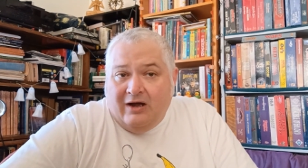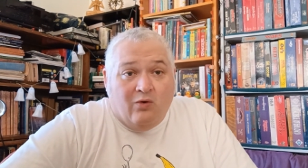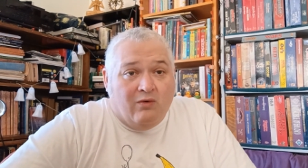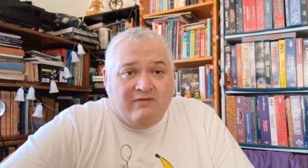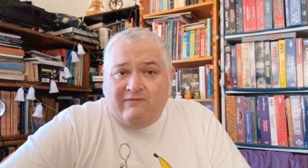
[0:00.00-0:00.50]

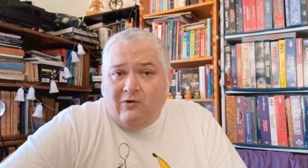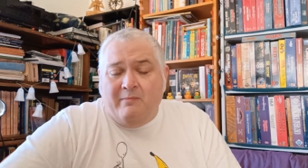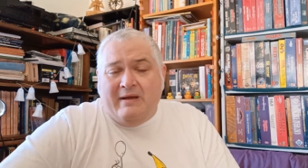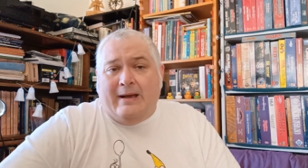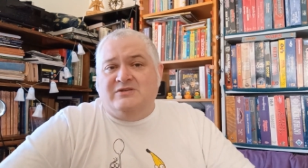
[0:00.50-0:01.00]
Or the
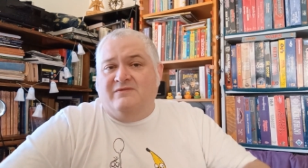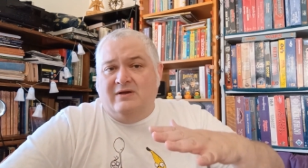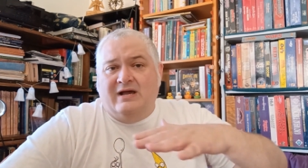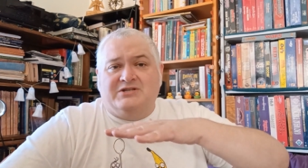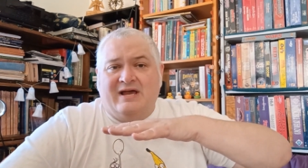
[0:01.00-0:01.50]
full maps, if
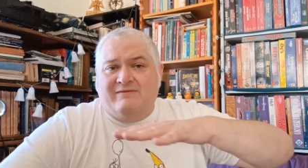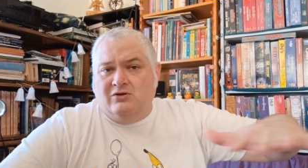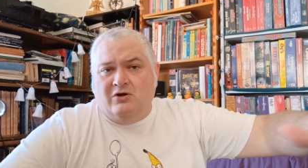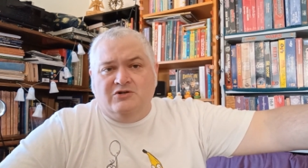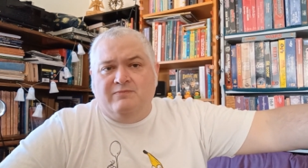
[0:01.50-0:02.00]
you actually have a
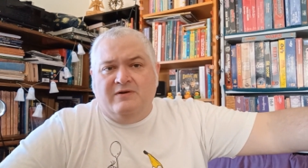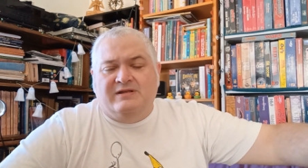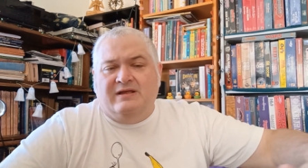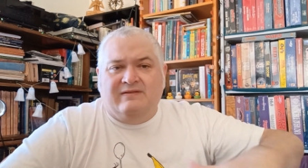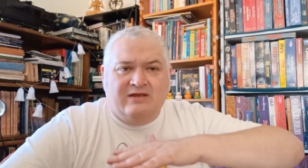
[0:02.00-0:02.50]
large
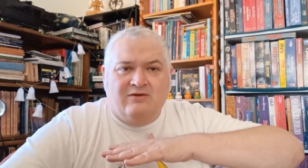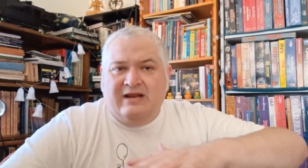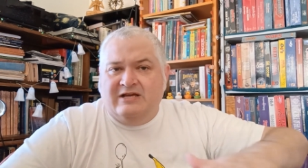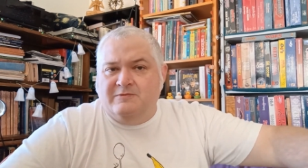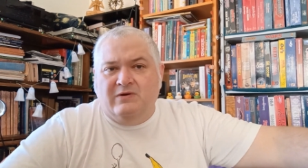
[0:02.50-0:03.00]
printing thing, you
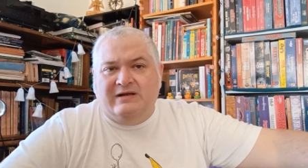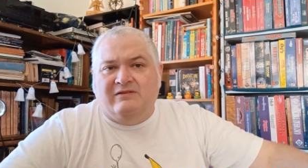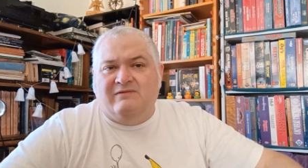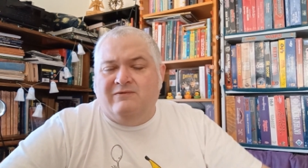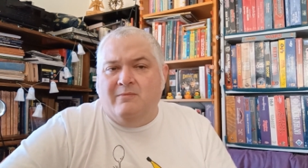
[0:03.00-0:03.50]
can actually print
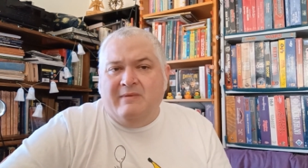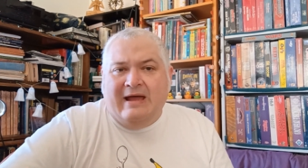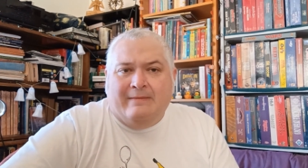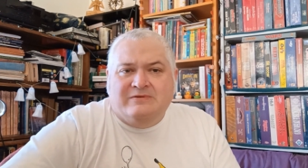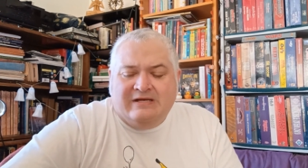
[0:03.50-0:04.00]
out the full
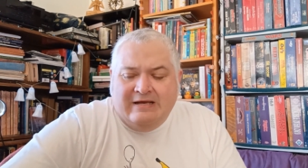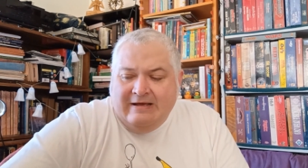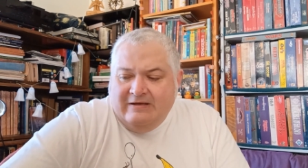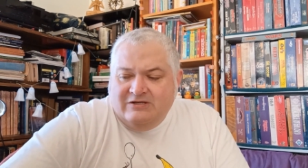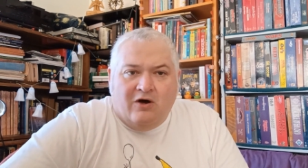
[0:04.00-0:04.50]
maps.
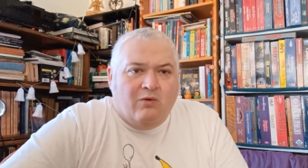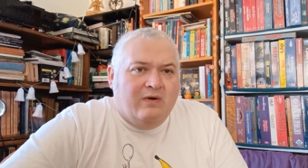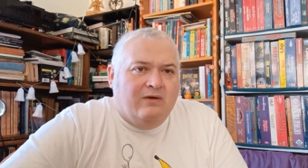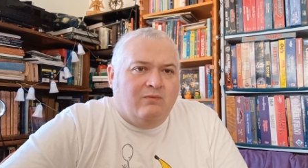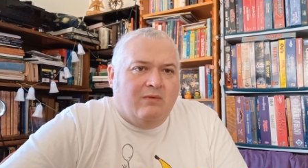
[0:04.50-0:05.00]
So
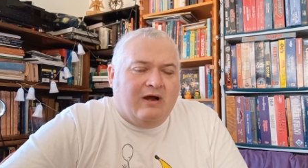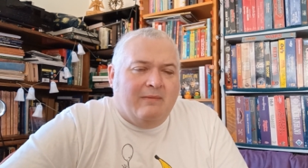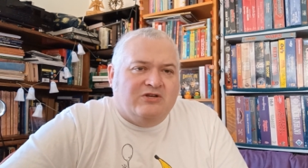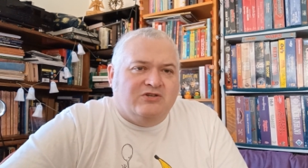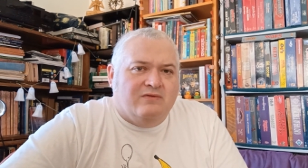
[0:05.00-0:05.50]
we wanted to
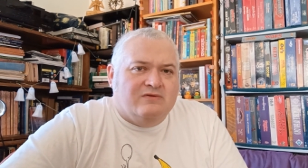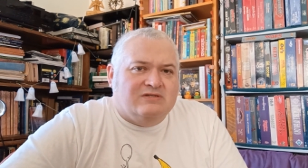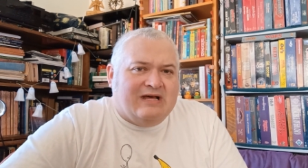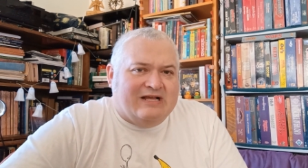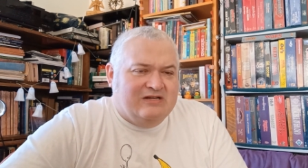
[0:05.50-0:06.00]
make sure
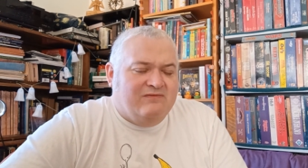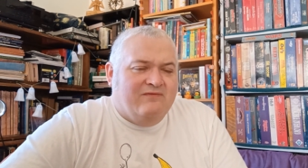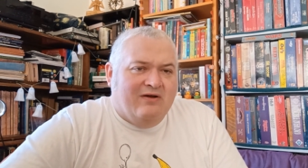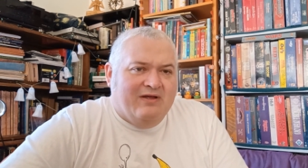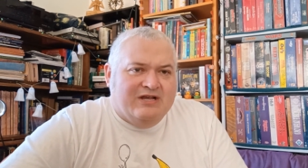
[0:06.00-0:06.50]
there's lots of different
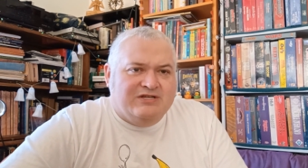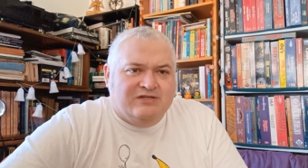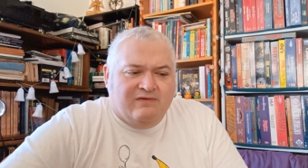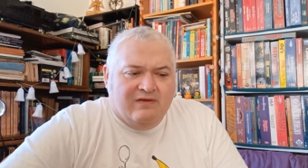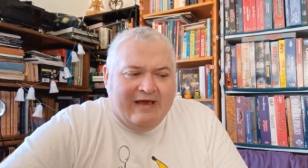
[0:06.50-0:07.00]

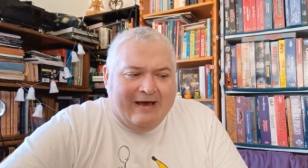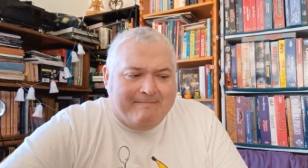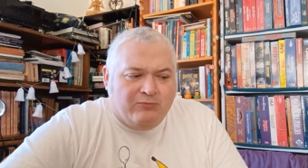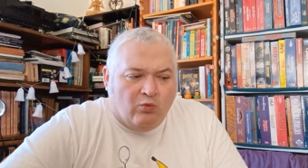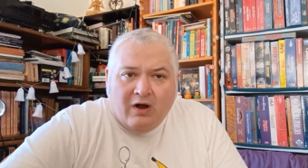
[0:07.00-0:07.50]
variations for
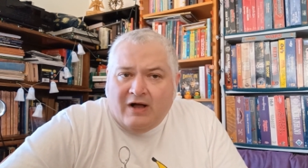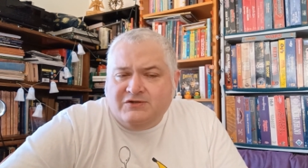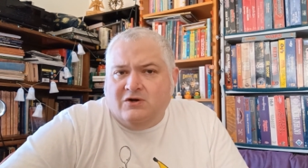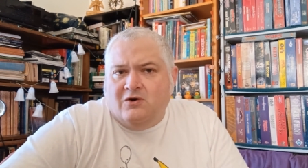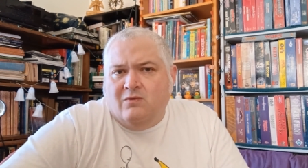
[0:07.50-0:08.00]
that. We're
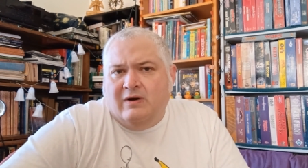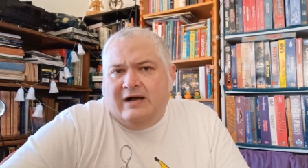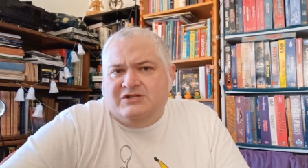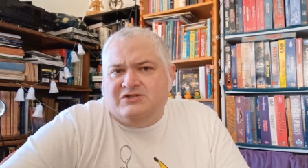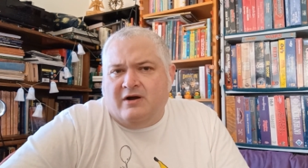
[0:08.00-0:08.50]
also
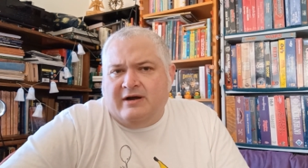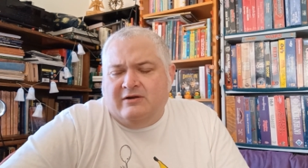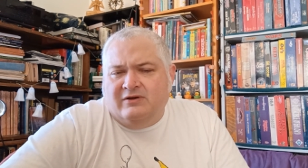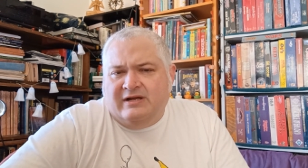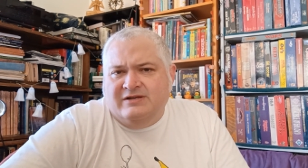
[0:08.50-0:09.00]
starting
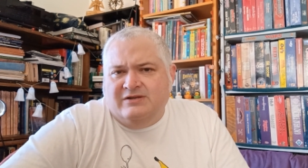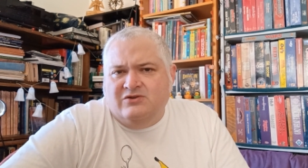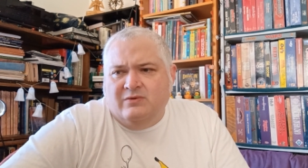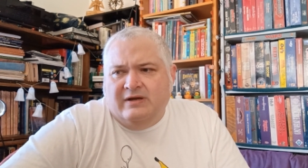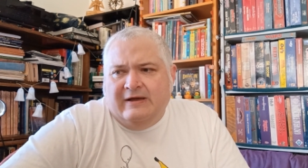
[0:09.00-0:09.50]
to look into
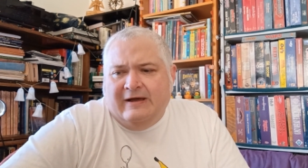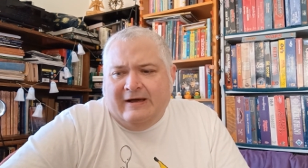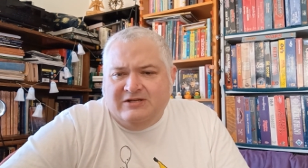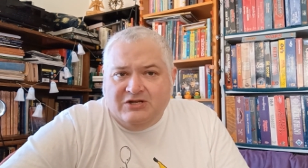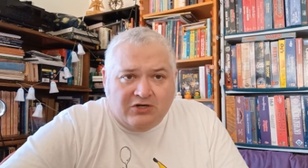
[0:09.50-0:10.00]
doing
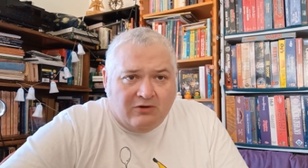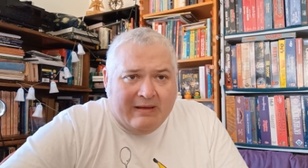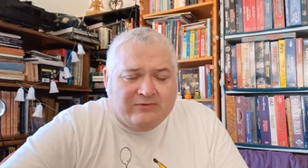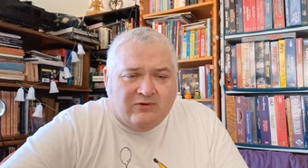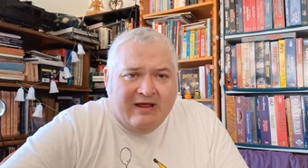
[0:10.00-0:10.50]
digital
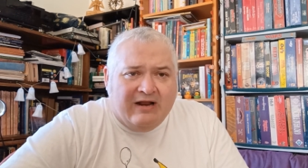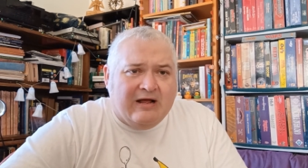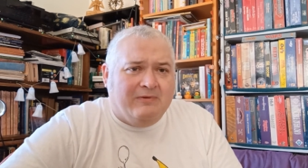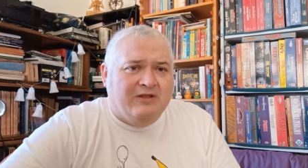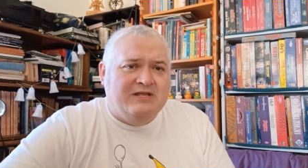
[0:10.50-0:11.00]
maps. We made a
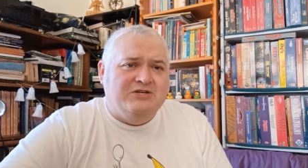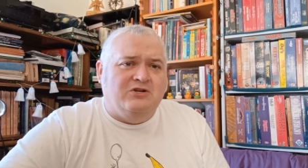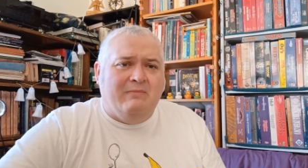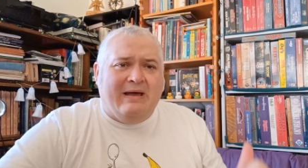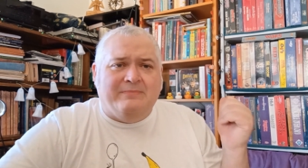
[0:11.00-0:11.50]
couple of
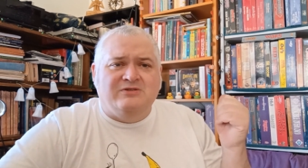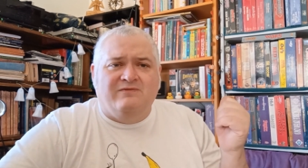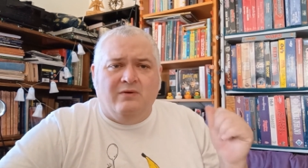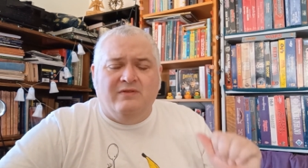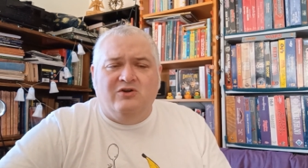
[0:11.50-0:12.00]
digital maps
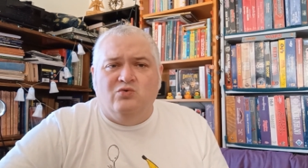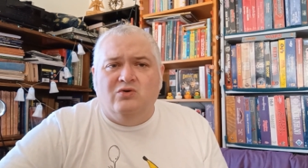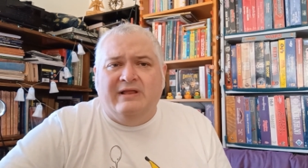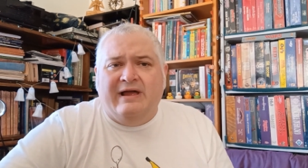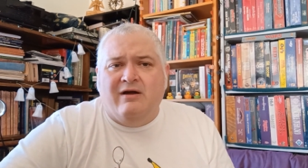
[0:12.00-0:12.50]
for the
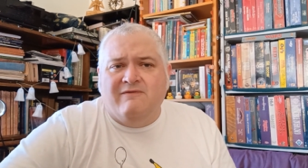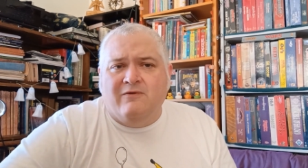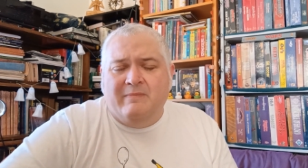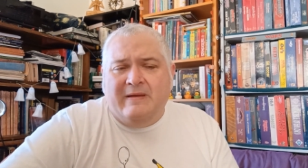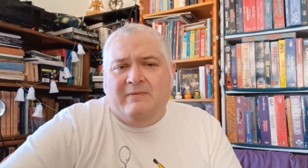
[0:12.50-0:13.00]
Ghoul layer
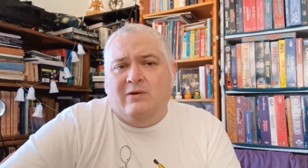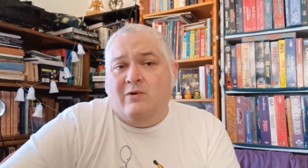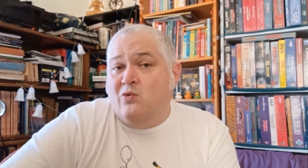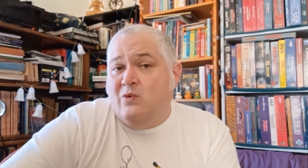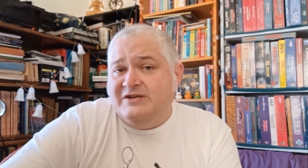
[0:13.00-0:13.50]
for people that
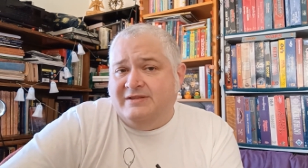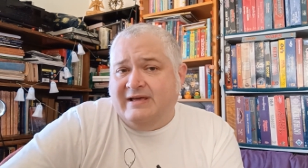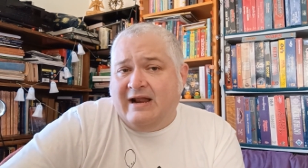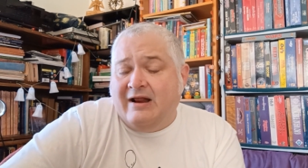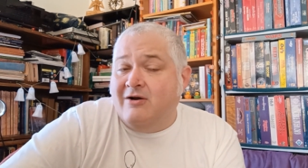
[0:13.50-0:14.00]
requested
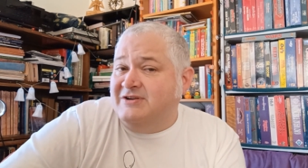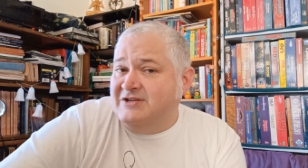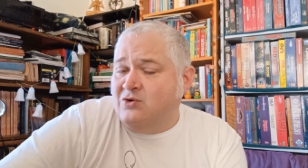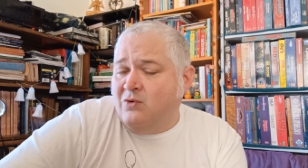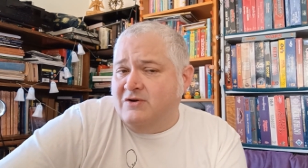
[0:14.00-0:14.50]
that on our
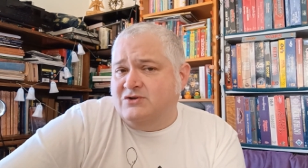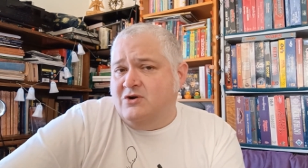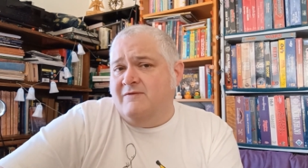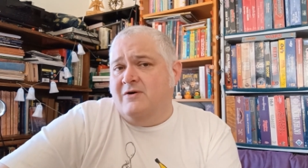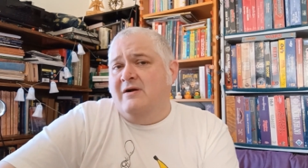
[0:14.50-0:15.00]
Discord
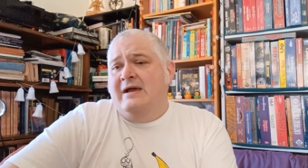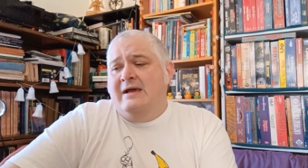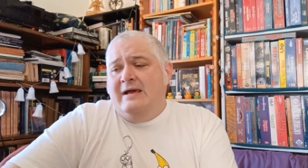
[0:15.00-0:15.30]
server.